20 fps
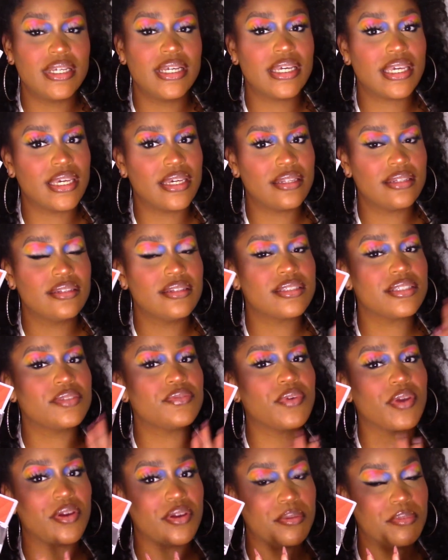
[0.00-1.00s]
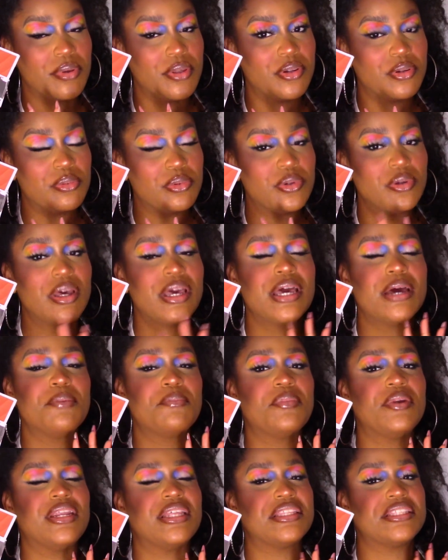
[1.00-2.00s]
Again, this is very buildable,
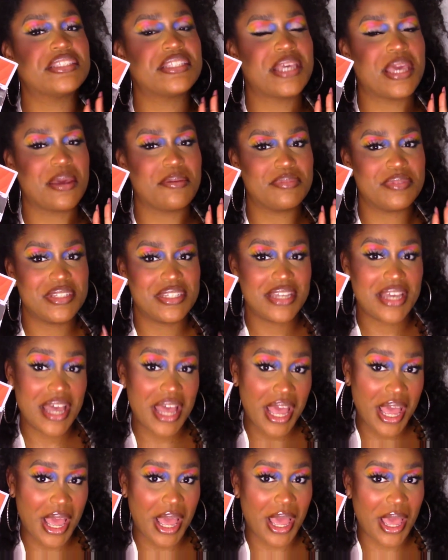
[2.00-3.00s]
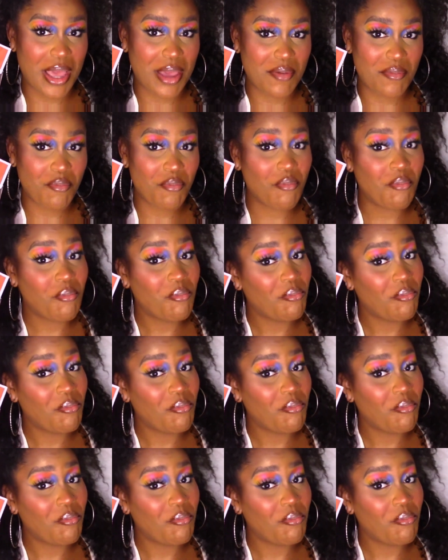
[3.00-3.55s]
but at the same time,